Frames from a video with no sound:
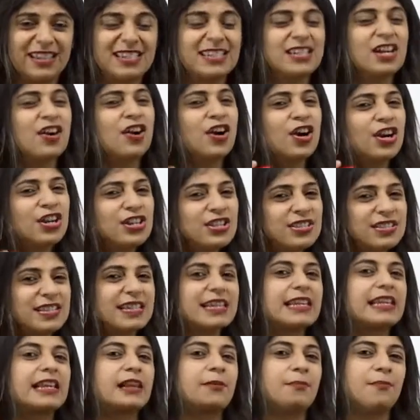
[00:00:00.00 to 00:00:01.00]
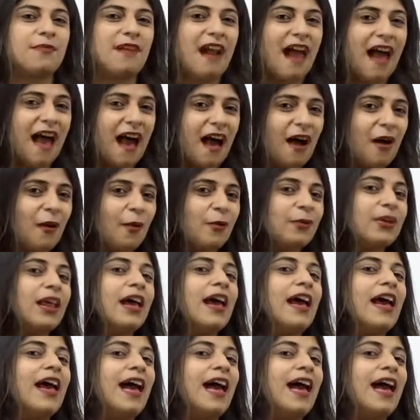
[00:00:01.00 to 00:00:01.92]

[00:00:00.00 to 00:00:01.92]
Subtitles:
It turns a little brown